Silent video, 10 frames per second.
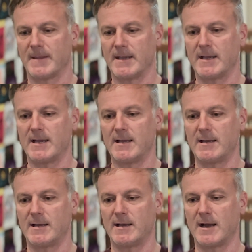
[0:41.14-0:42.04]

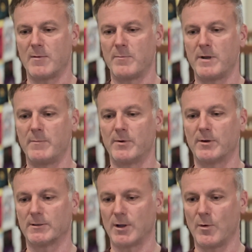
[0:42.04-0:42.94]
And I
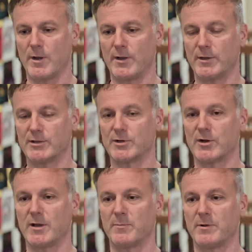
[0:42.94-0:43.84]
remember going on a
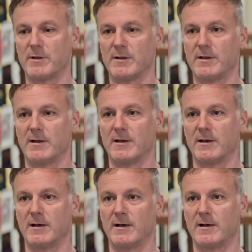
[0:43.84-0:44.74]
trip
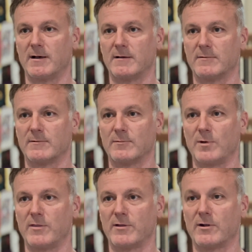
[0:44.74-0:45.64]

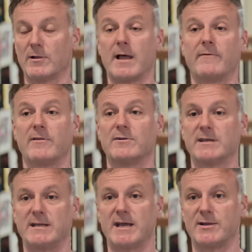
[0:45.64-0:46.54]
with a lot of other
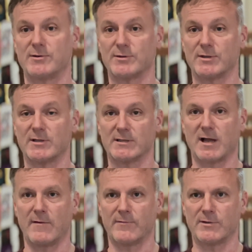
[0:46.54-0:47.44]
teenagers to this
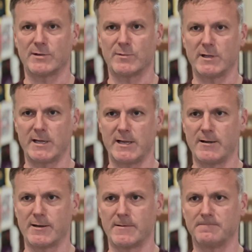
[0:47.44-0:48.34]
conference and really
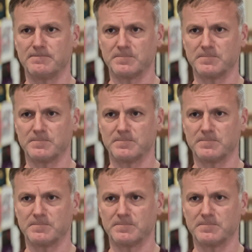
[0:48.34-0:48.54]
hearing